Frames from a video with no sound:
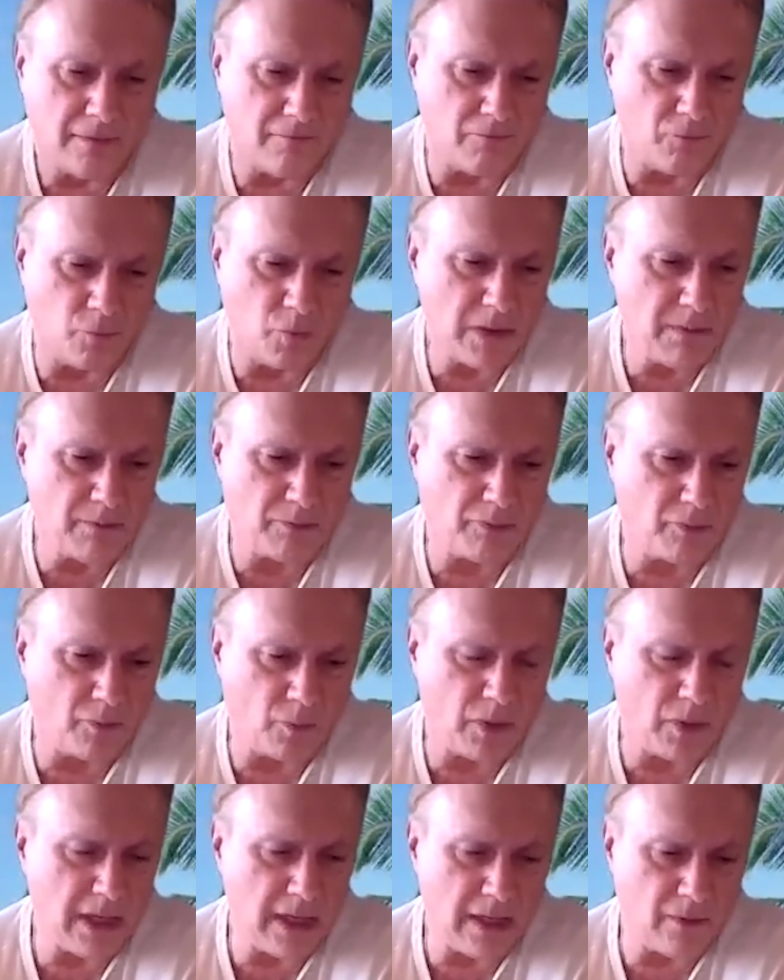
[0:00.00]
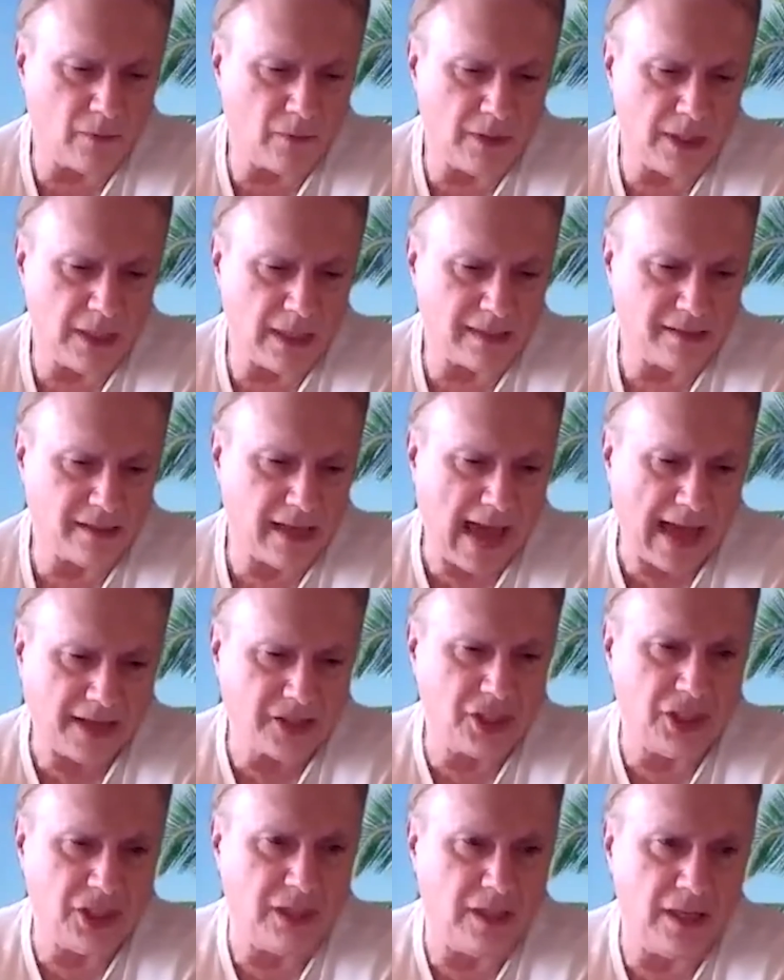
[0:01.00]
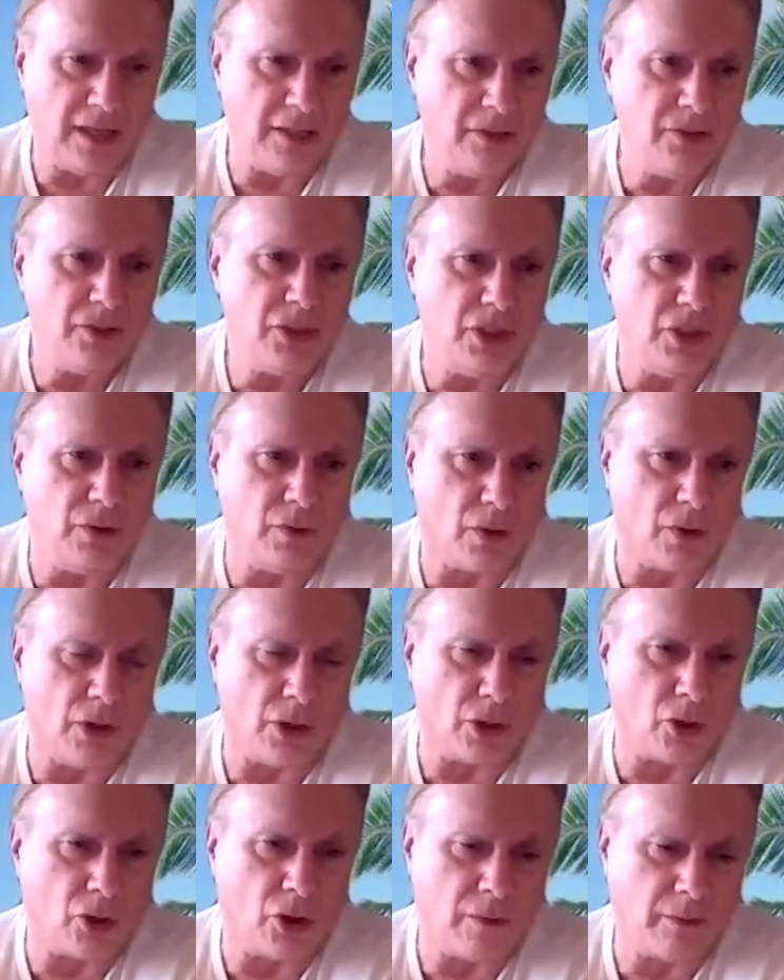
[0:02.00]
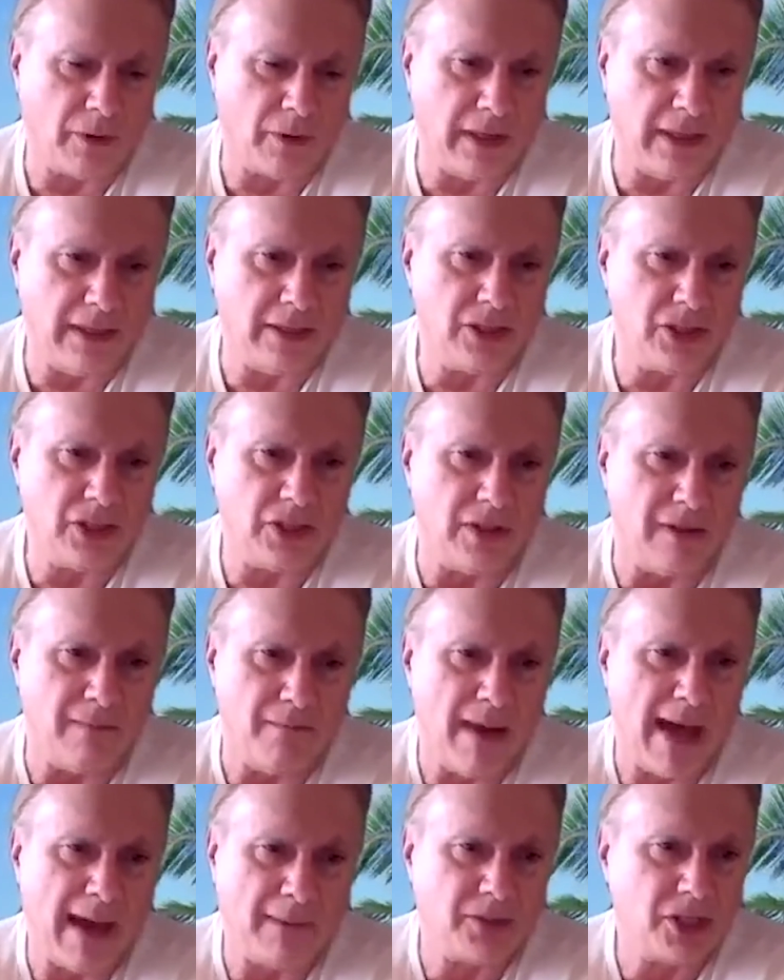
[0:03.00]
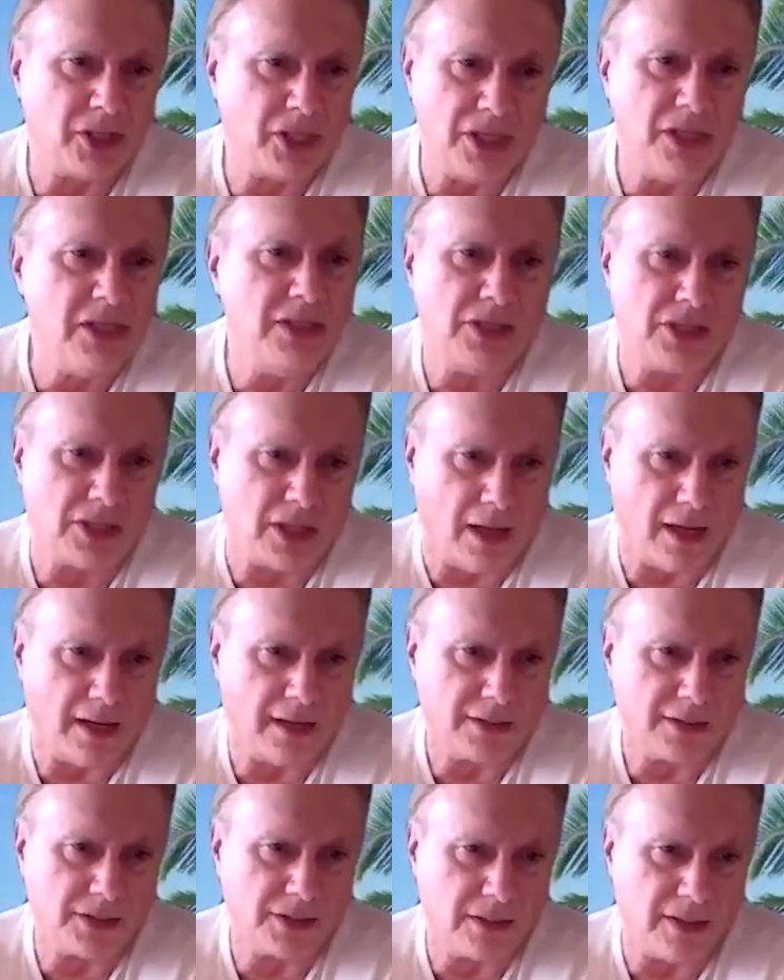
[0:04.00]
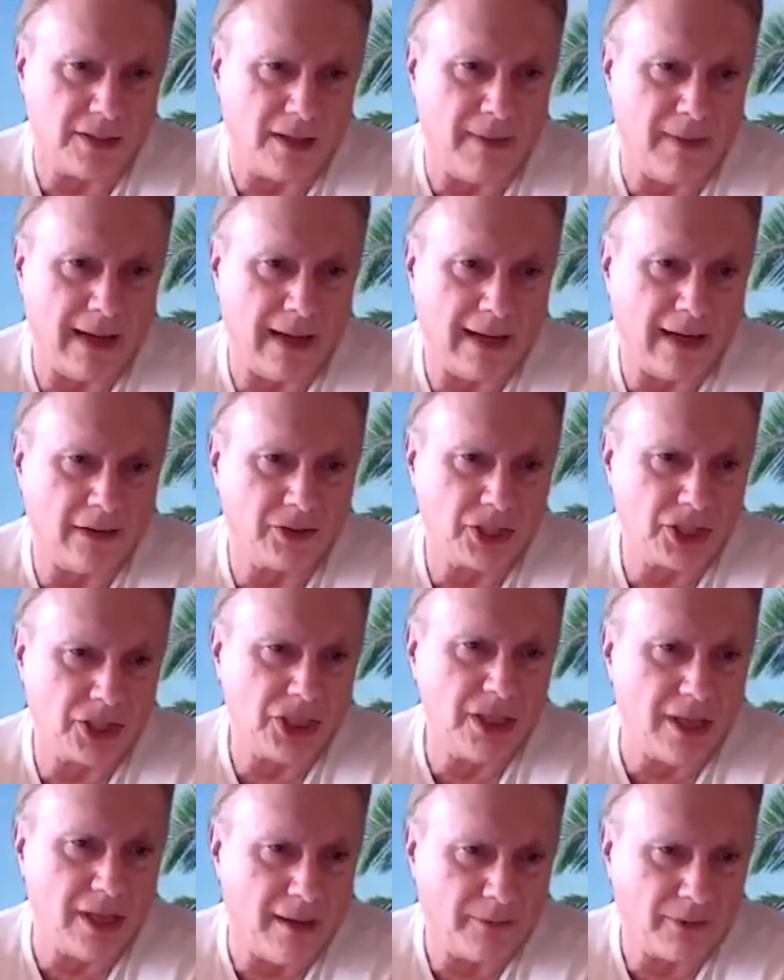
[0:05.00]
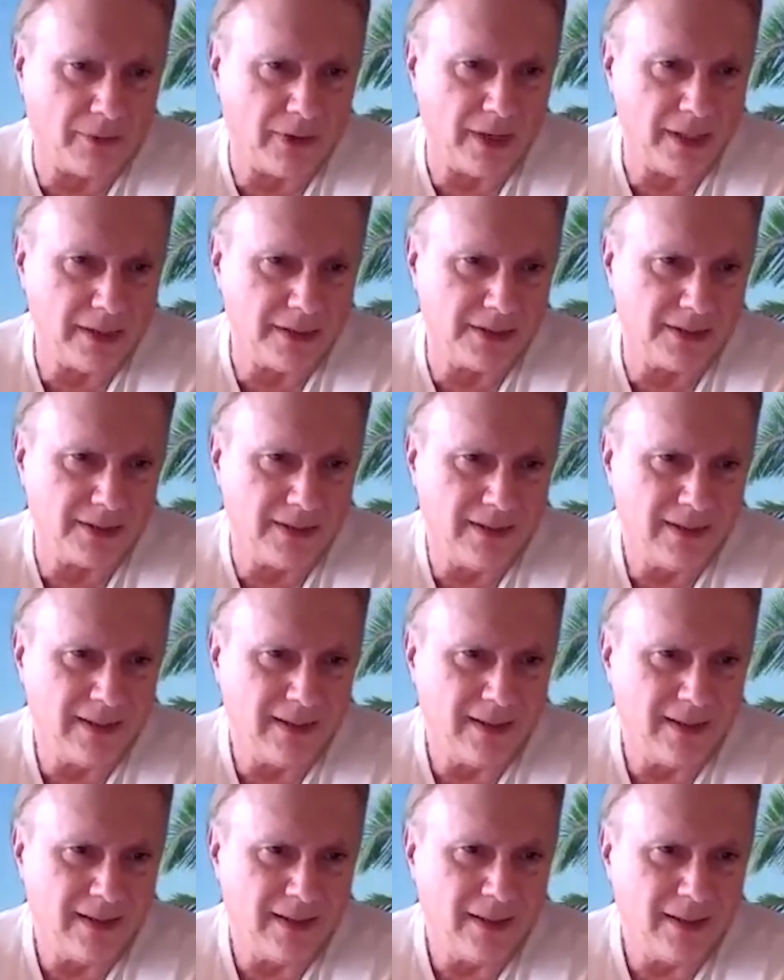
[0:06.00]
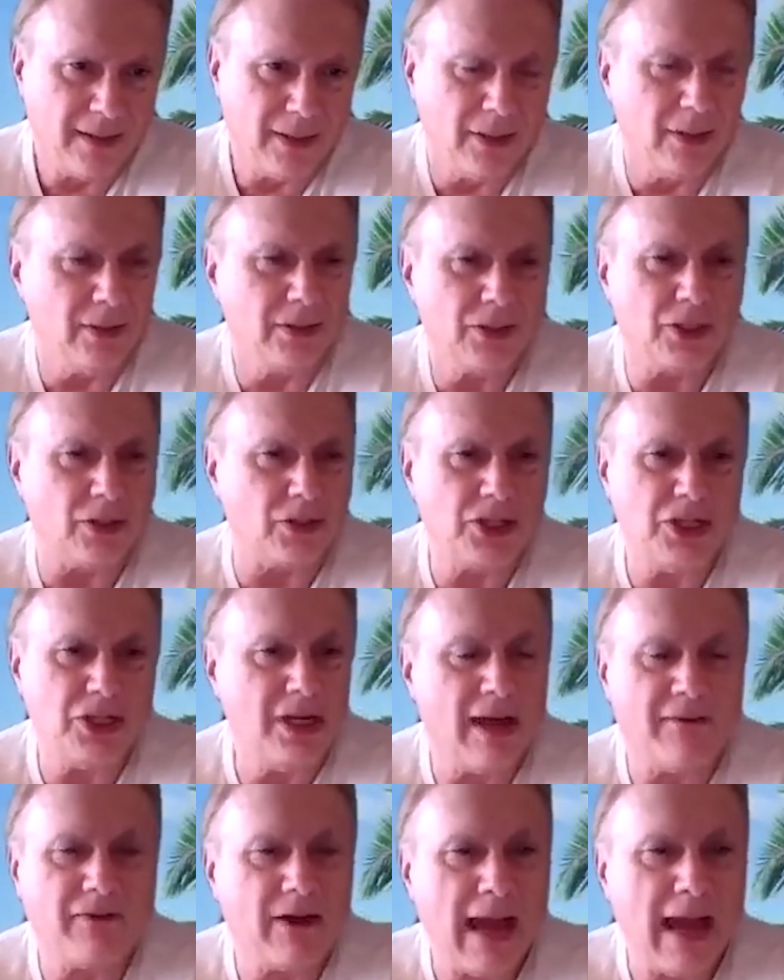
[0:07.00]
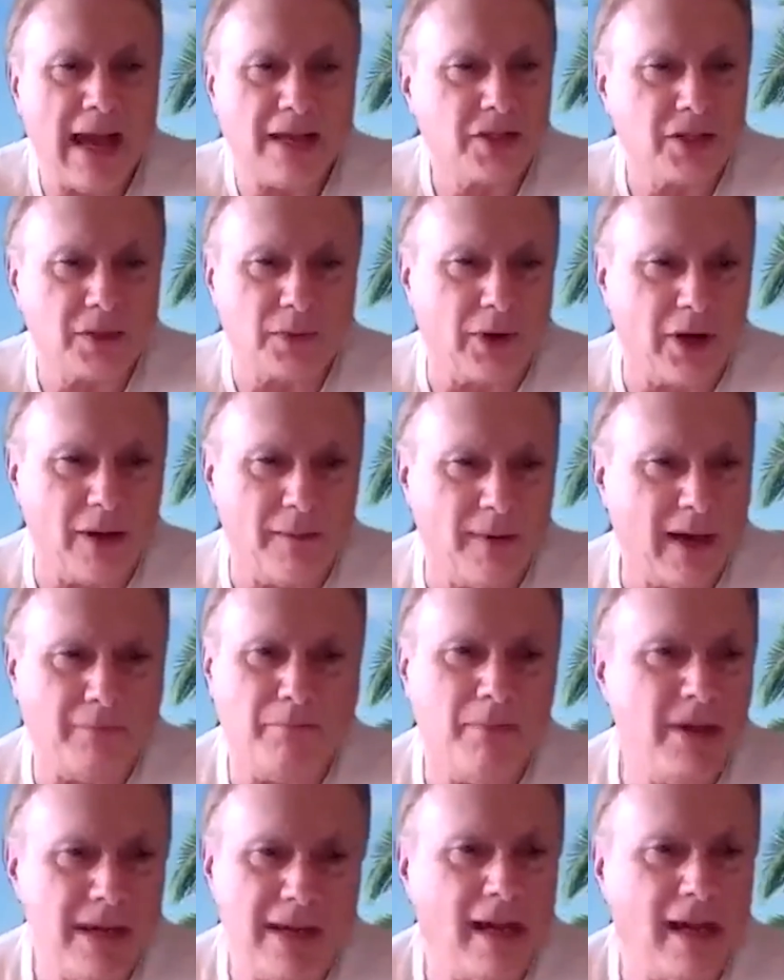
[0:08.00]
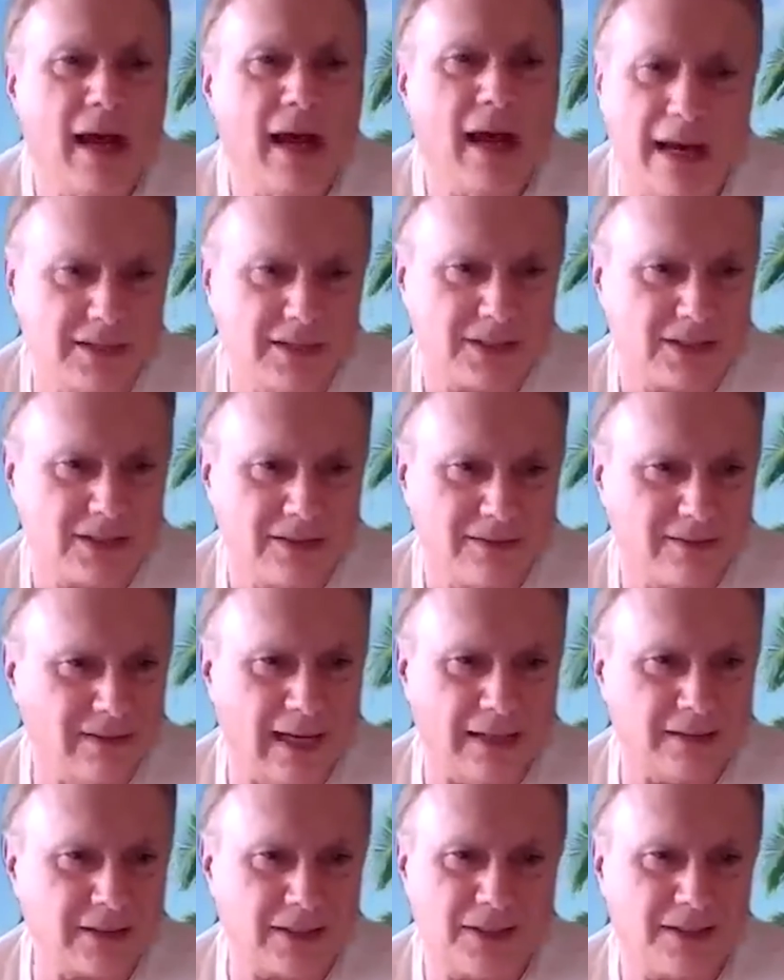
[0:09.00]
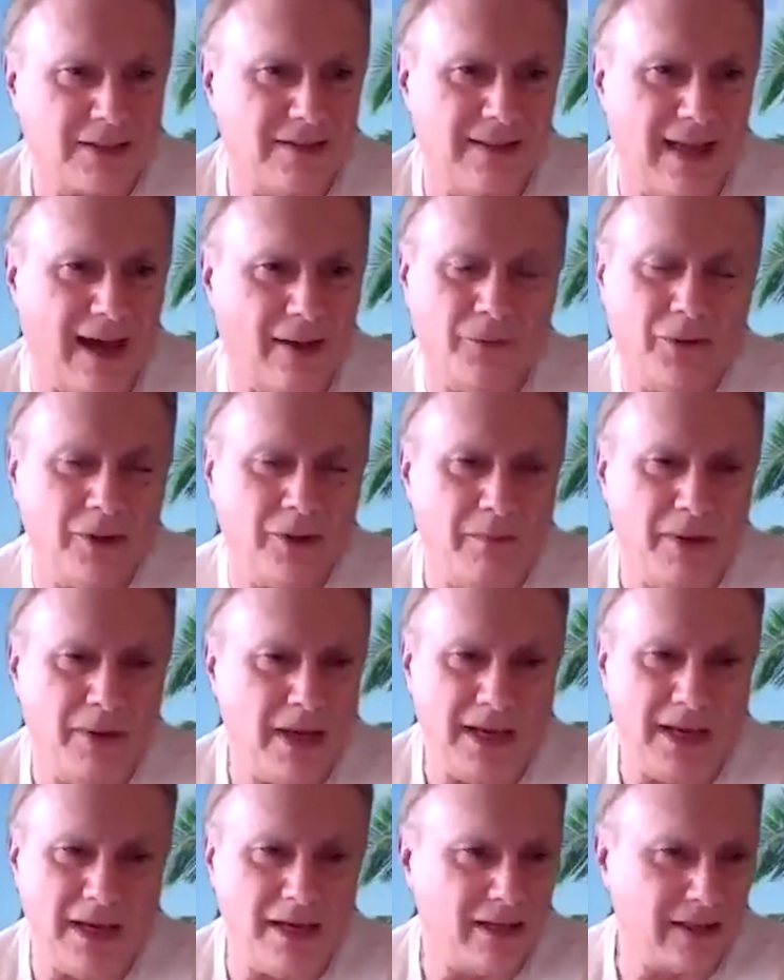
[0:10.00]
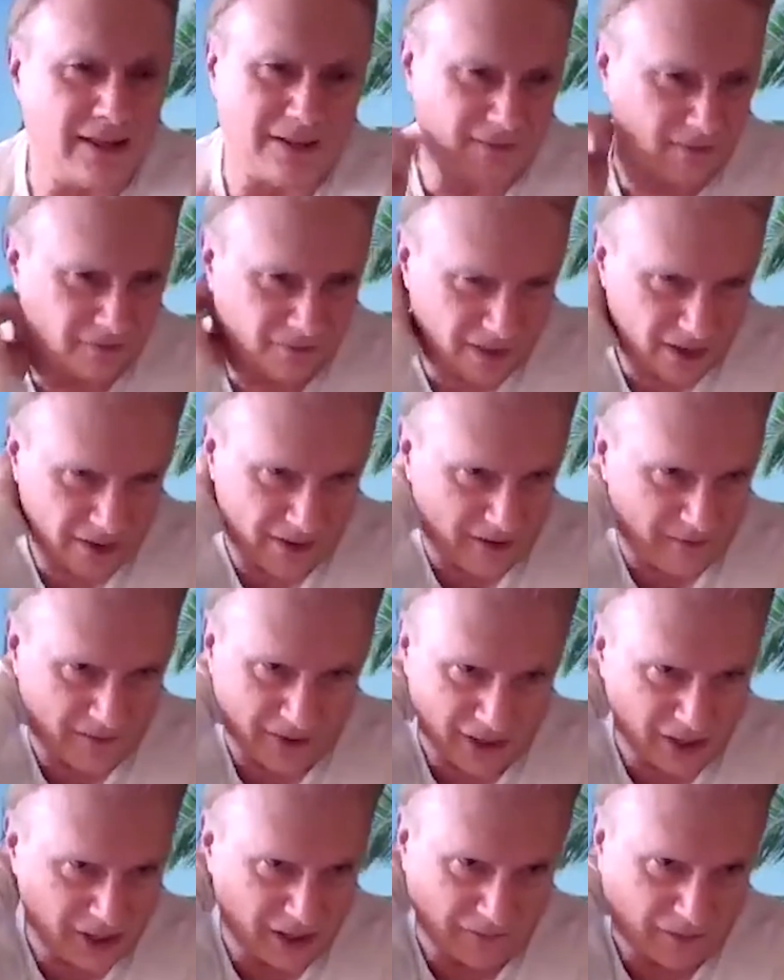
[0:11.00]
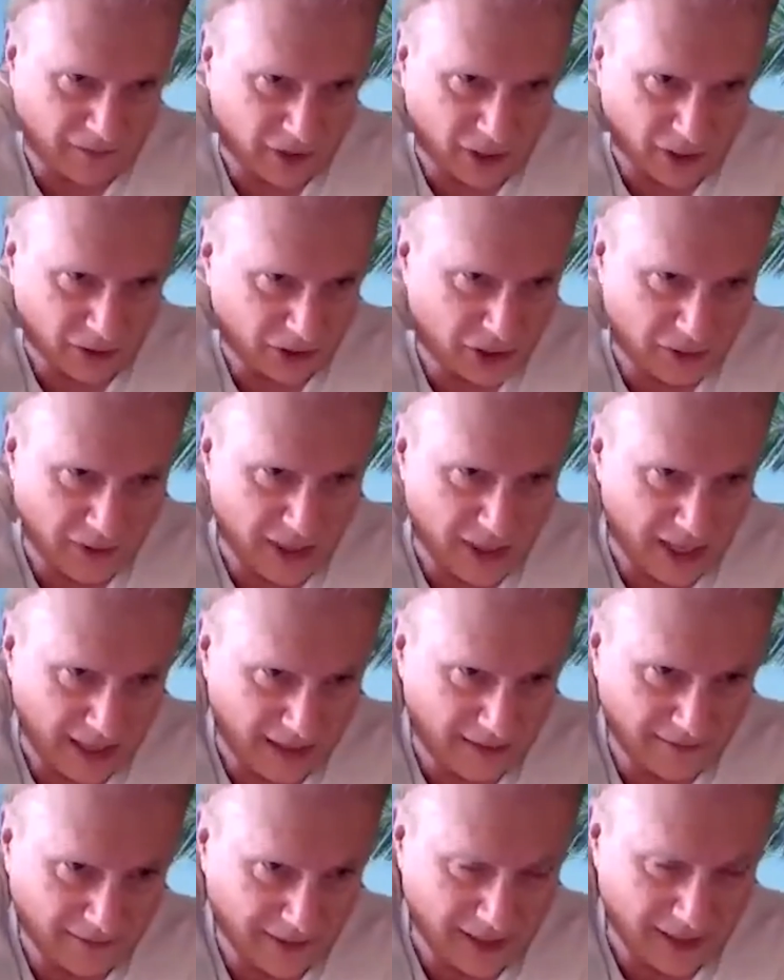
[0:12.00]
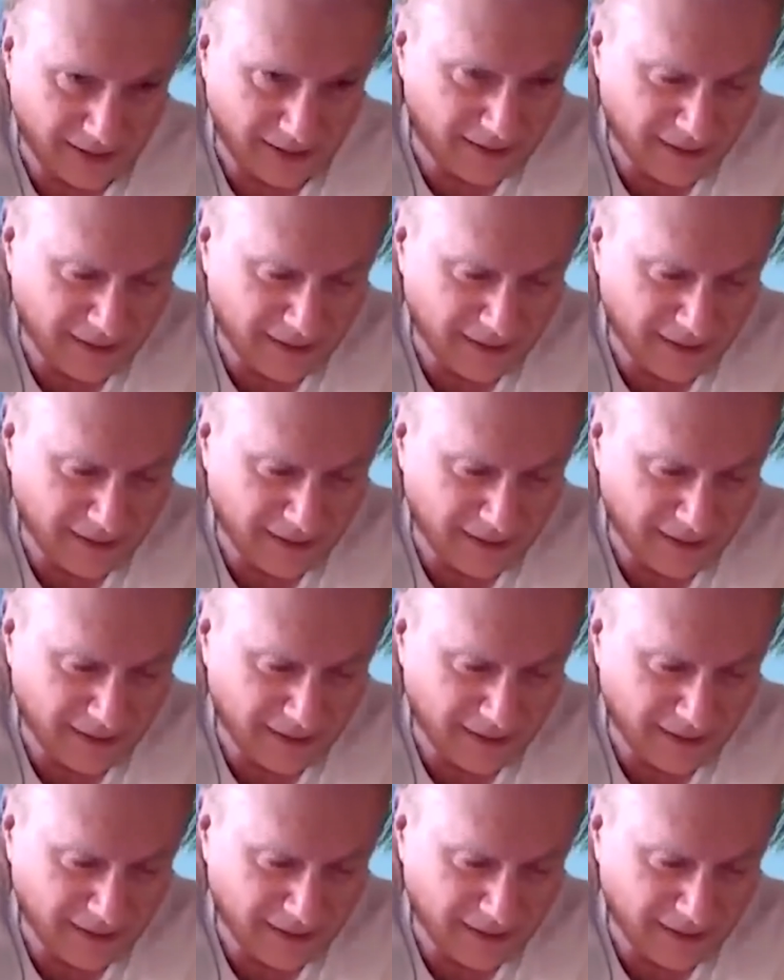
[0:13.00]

we attach it into or incorporate into the map she's taught us about how she operates. So she never has to worry about being us. That would be very, very difficult training, right?